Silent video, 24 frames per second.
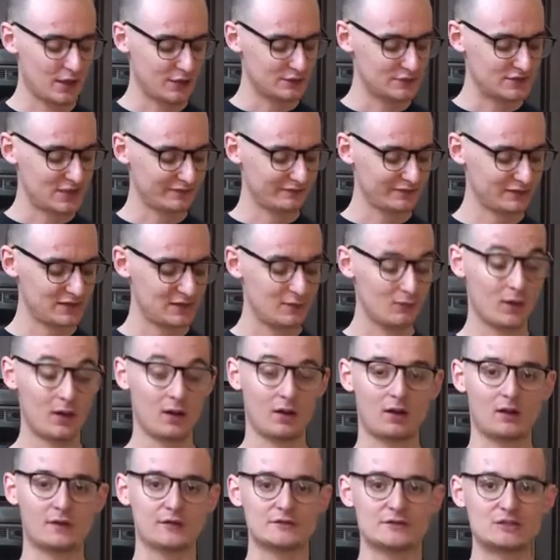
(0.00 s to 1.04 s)
You definitely want
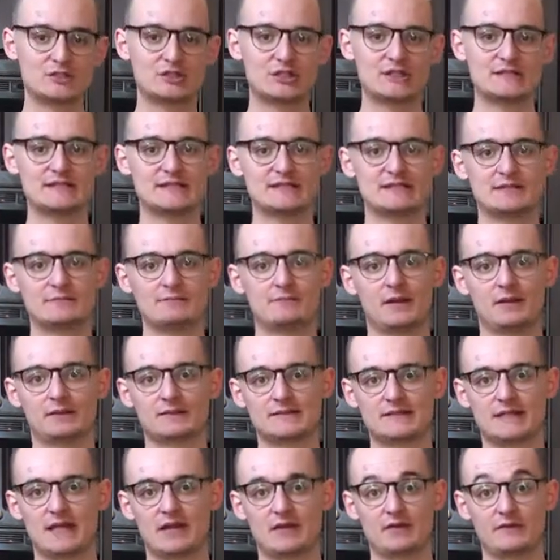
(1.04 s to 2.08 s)
all those cheeses to
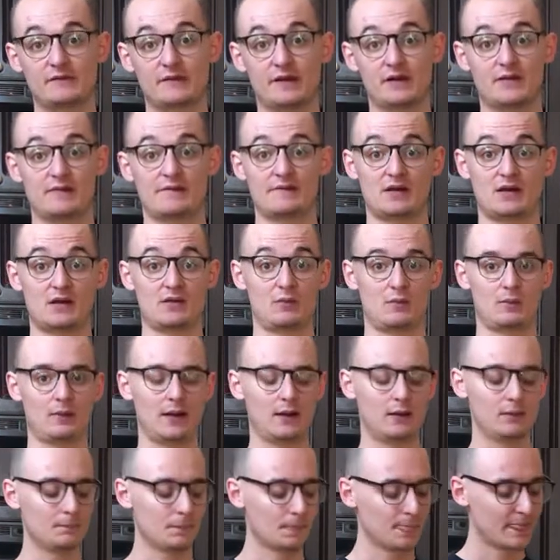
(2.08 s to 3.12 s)
meld together very
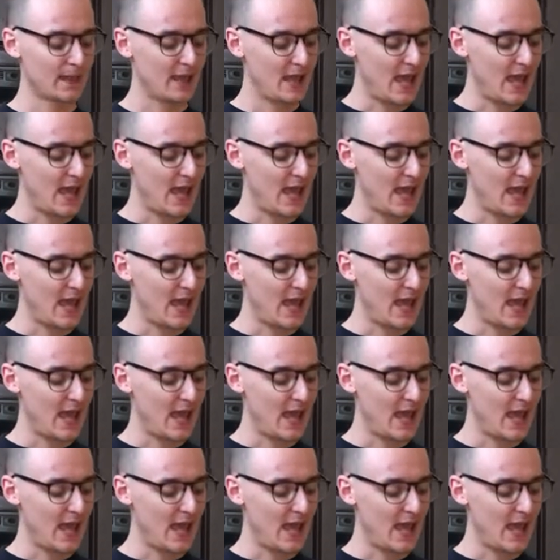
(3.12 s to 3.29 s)
well.